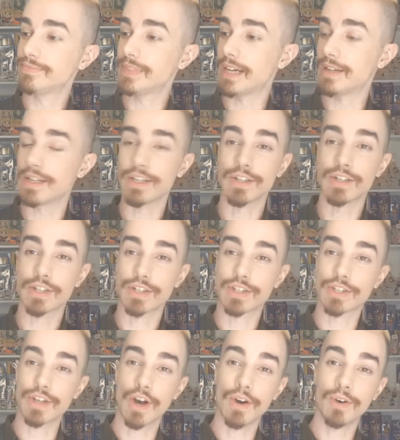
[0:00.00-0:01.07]
that is
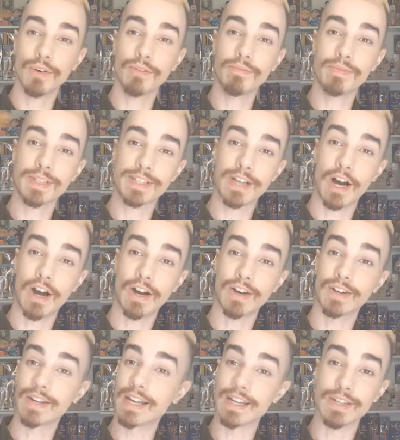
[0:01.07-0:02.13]
just so
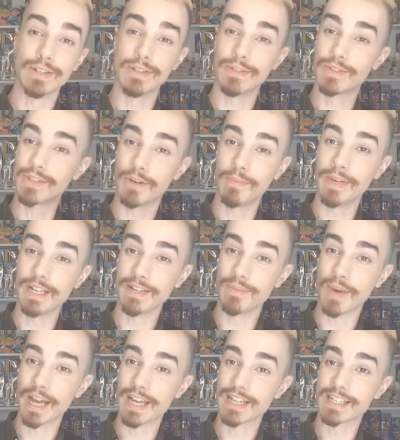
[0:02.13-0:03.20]
bizarre in so many
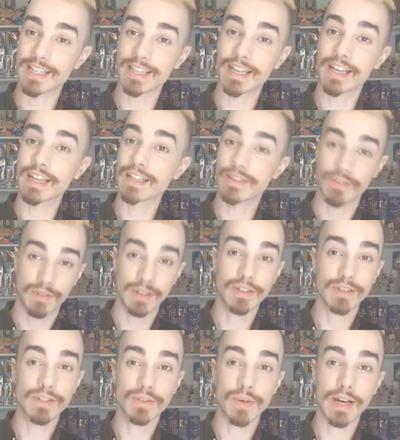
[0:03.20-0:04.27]
ways. I think
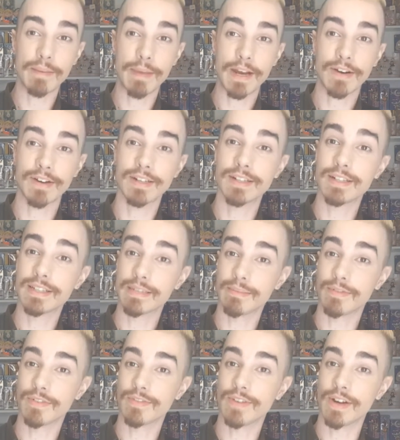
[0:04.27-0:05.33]
it's quite apparent
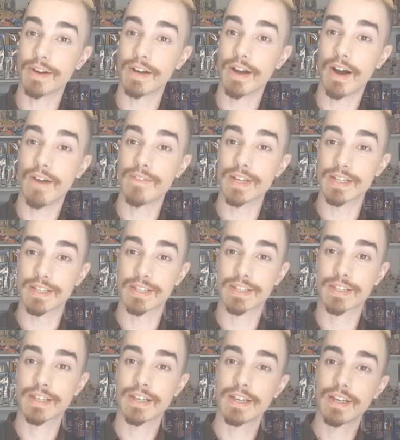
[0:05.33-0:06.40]
some of her very
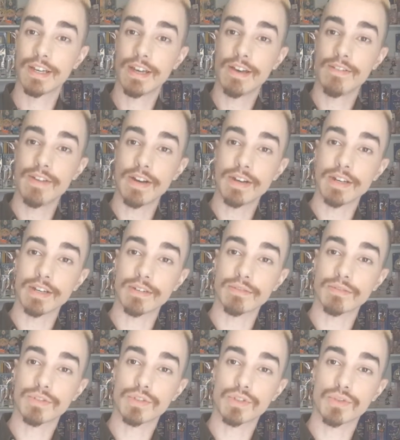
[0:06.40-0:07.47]
obvious, very
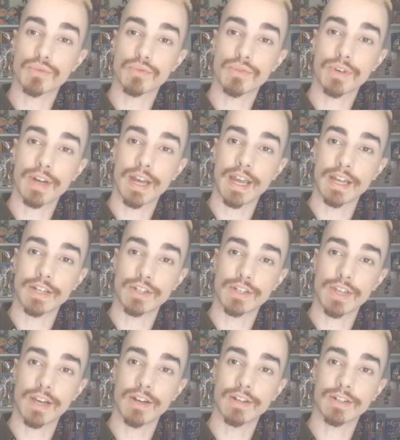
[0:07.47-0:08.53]

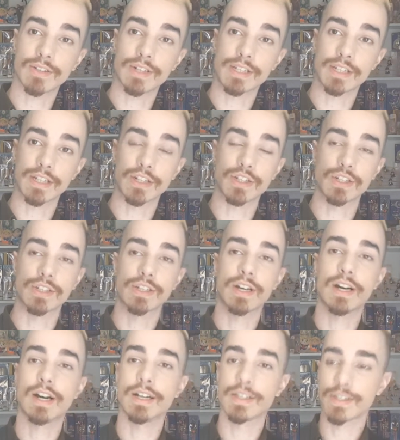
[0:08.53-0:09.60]
strange characteristics she's
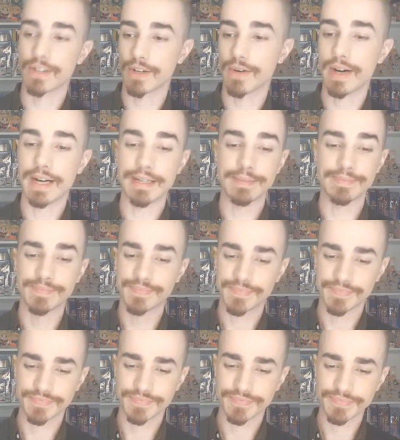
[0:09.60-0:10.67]
got. So
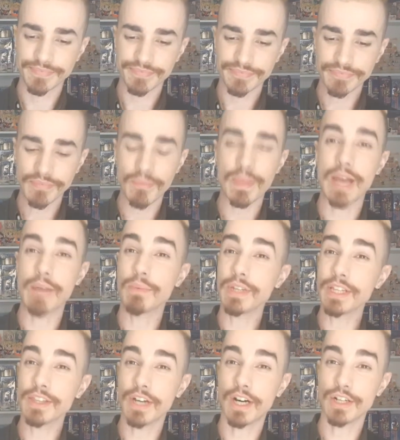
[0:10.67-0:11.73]
I
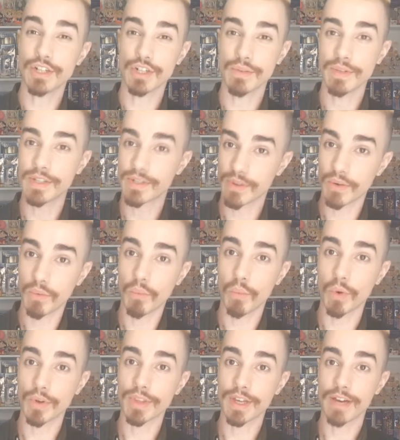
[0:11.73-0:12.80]
really thought she was
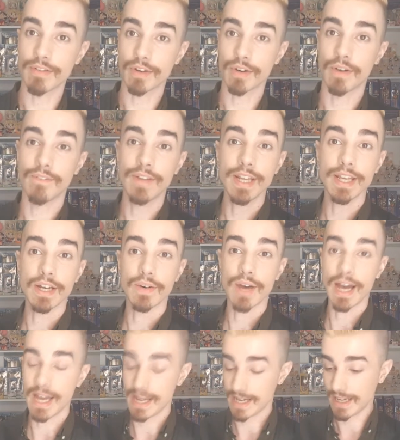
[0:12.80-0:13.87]
worthy of her own video,
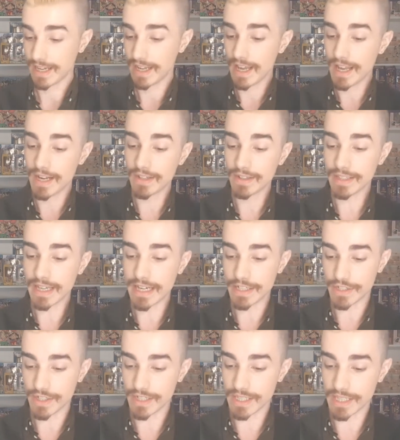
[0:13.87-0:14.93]
and not only
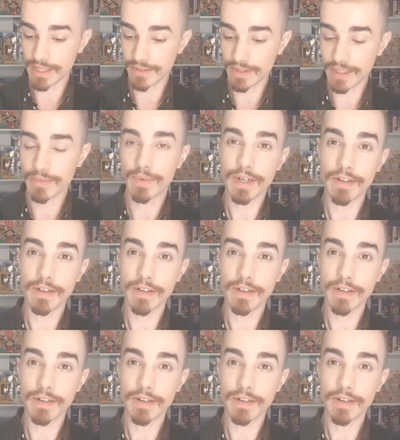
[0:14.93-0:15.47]
that, she's literally